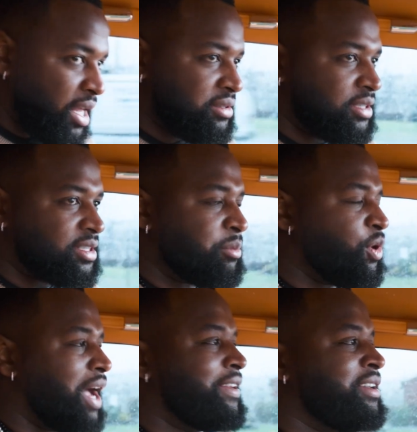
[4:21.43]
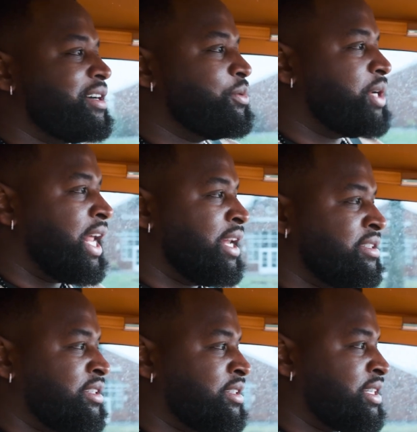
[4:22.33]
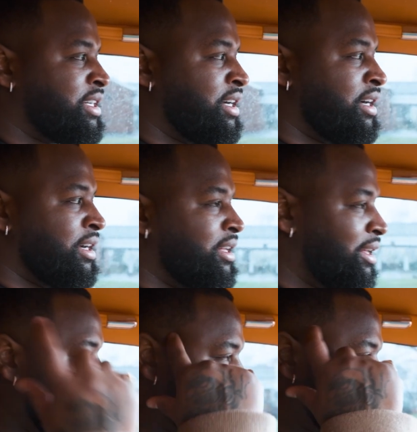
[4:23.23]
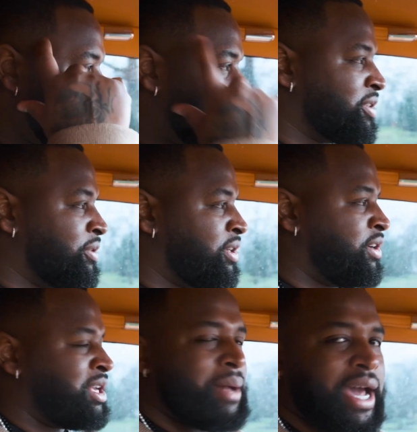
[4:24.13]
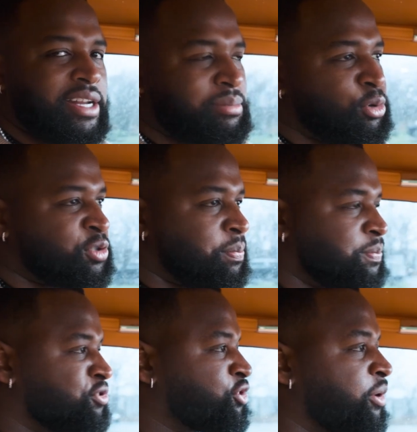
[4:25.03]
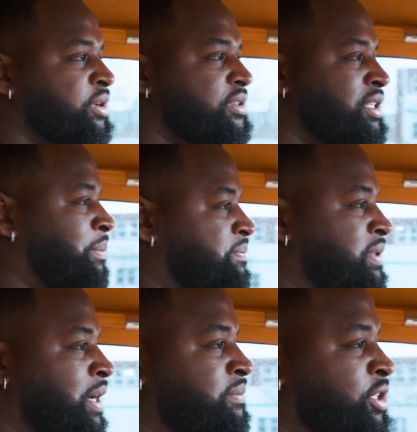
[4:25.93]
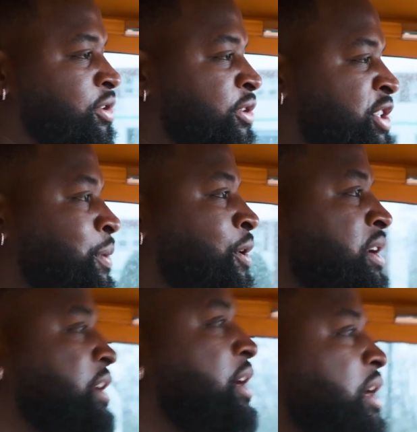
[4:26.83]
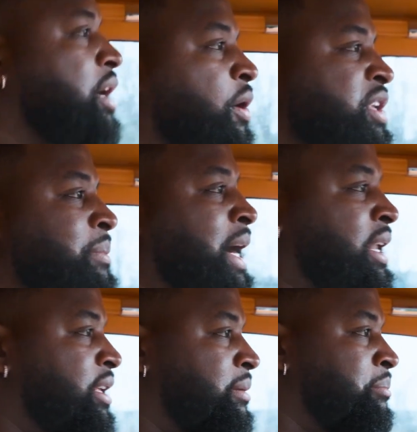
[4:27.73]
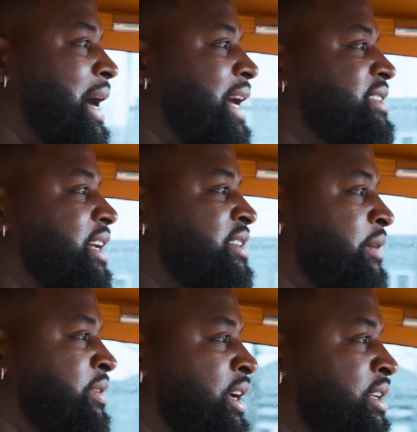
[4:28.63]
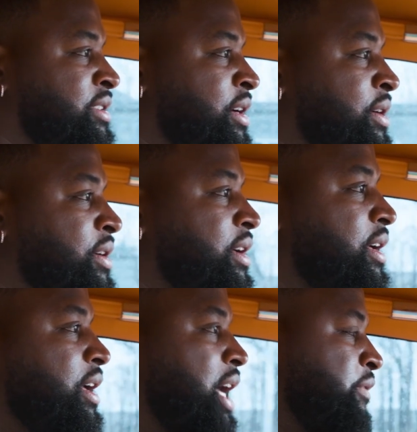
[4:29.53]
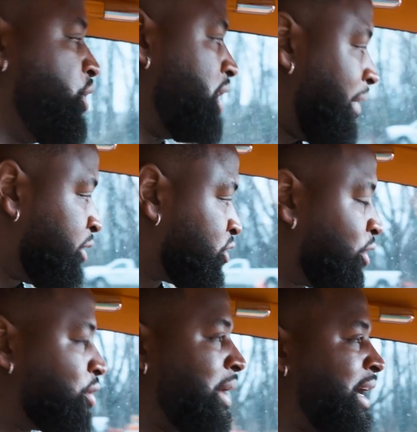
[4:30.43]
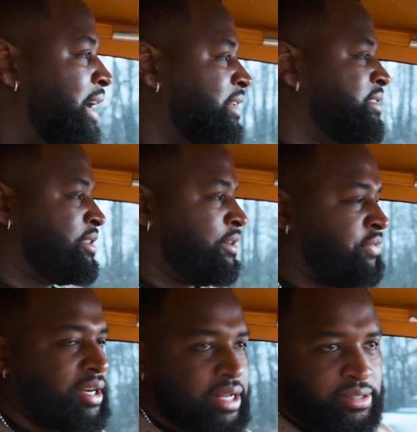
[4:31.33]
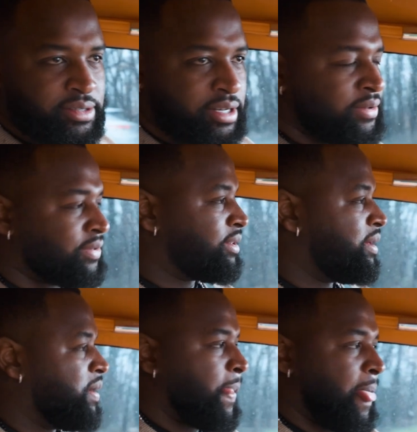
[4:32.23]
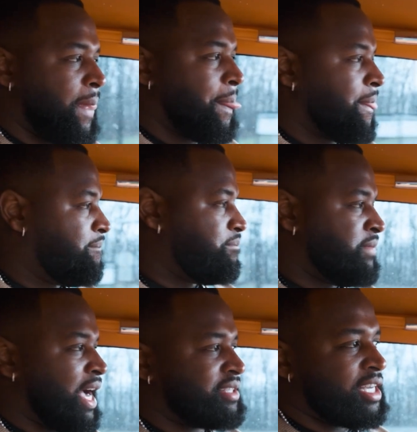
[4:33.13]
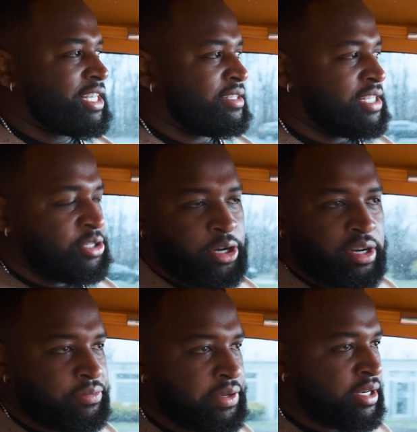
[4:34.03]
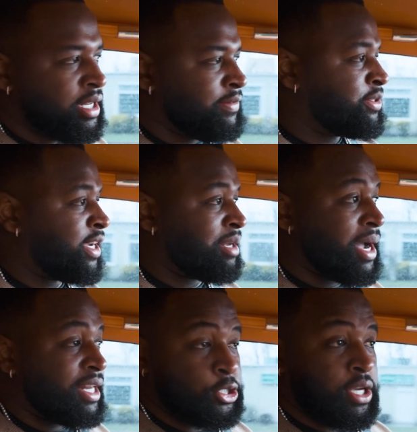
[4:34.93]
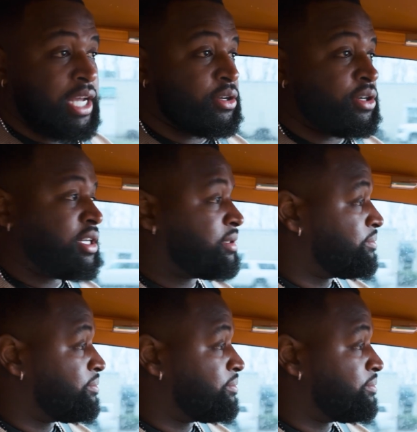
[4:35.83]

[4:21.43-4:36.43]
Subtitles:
just something you have to deal with, and just it's mental. Your mind is the strongest part on your body. Mindset is everything. So if you can have a strong mind to defeat a lot of stuff, 9 times out of 10 you're going to defeat it. If you tell your mind that you can't do it,